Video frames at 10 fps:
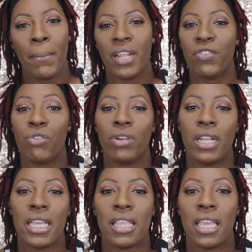But if you
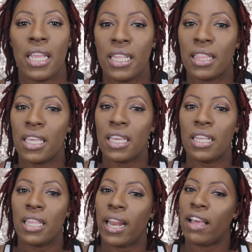relate to
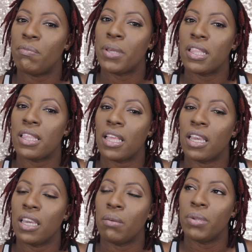anything that I've been
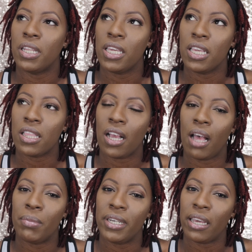saying, please
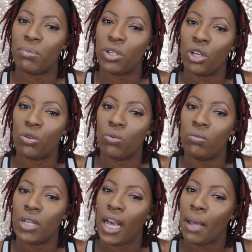comment down below.
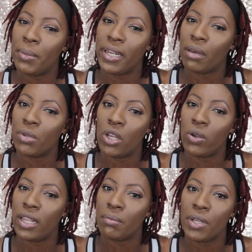Comment down below
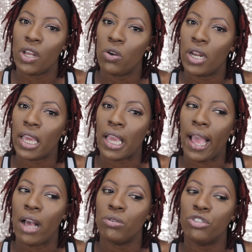and let me know, like,
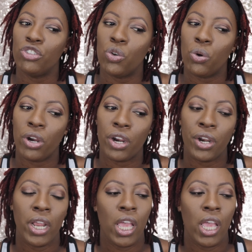how is your